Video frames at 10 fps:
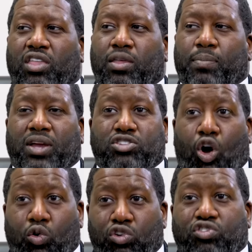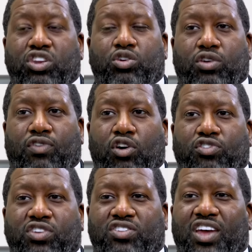the big donors to the
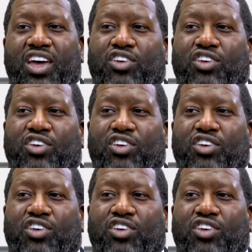universities.